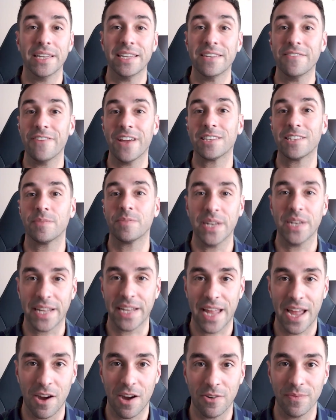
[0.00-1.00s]
investment
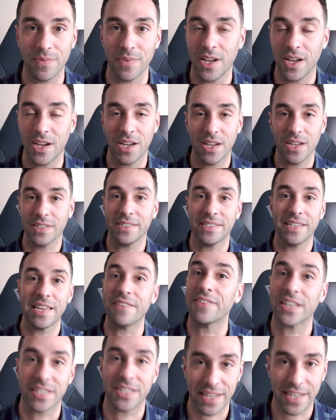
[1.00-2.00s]
account,
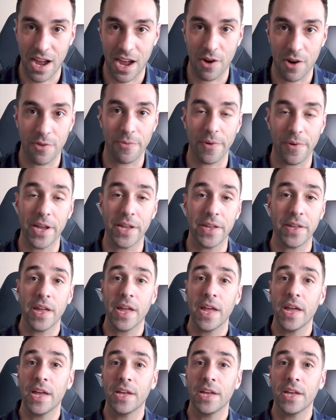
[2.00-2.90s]
savings account, right?